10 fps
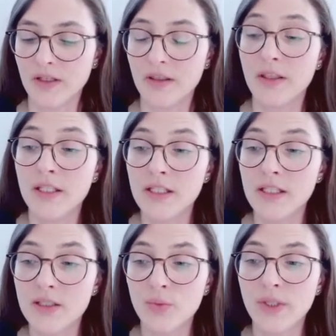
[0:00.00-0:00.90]

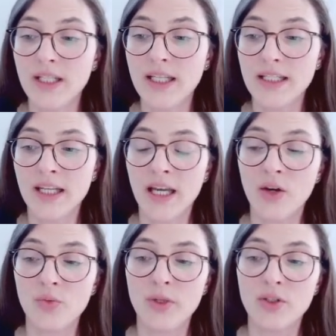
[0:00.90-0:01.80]
This we need
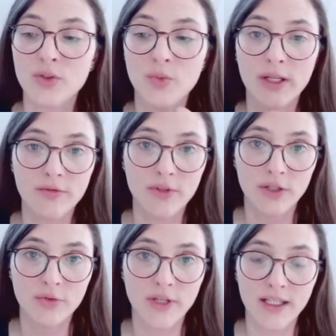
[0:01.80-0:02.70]
now because we
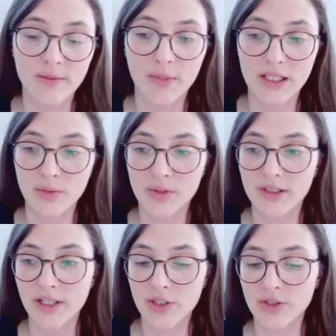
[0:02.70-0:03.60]
have created multiple
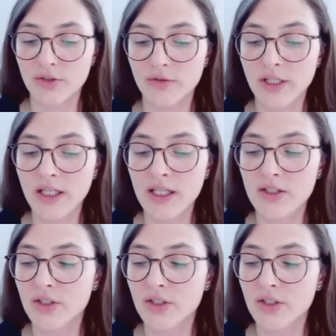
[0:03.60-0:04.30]
sessions already.